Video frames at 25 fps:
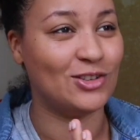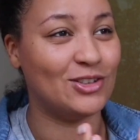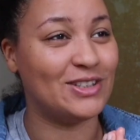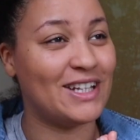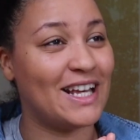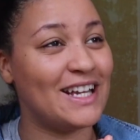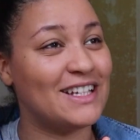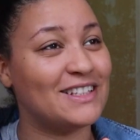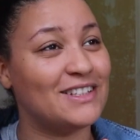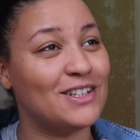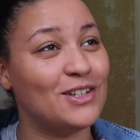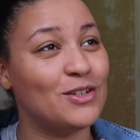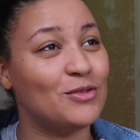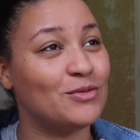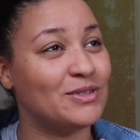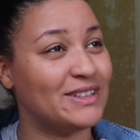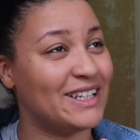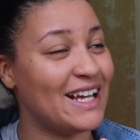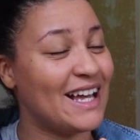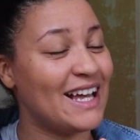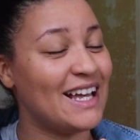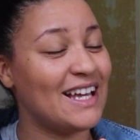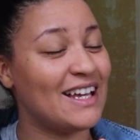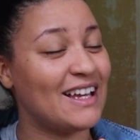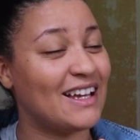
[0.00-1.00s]
Today is a new
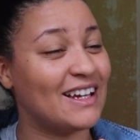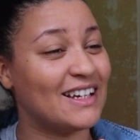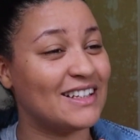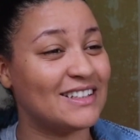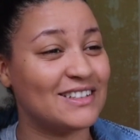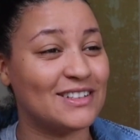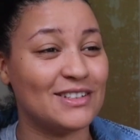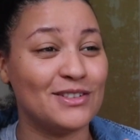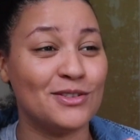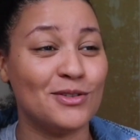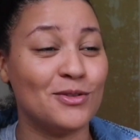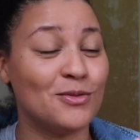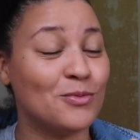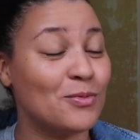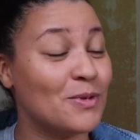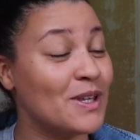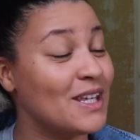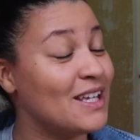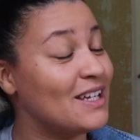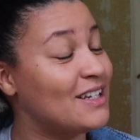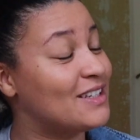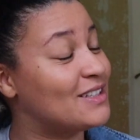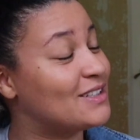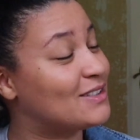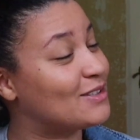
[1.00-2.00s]
day, it's a new
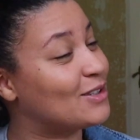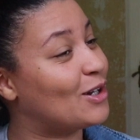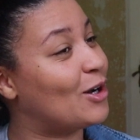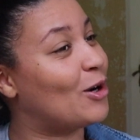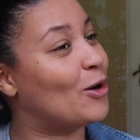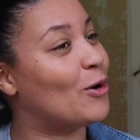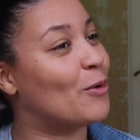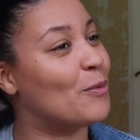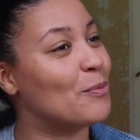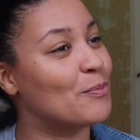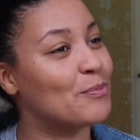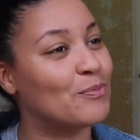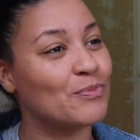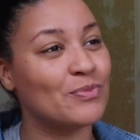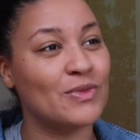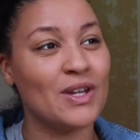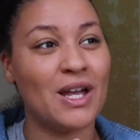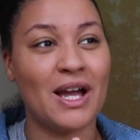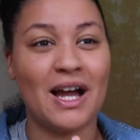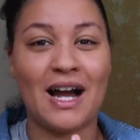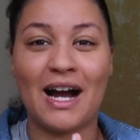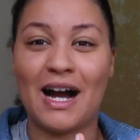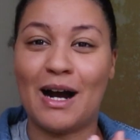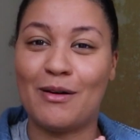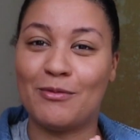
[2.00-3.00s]
week, so
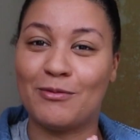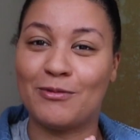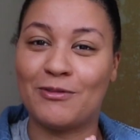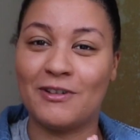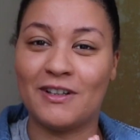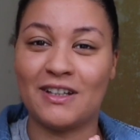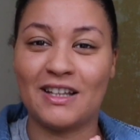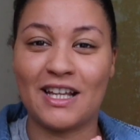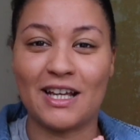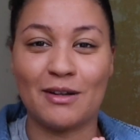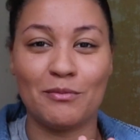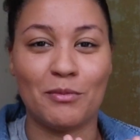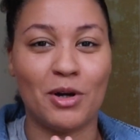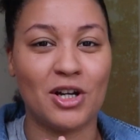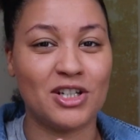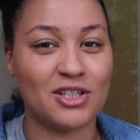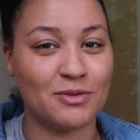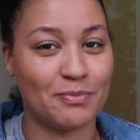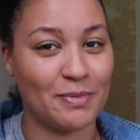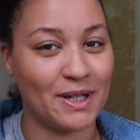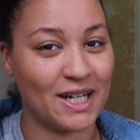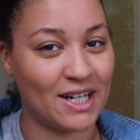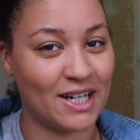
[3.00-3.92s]
I'm feeling much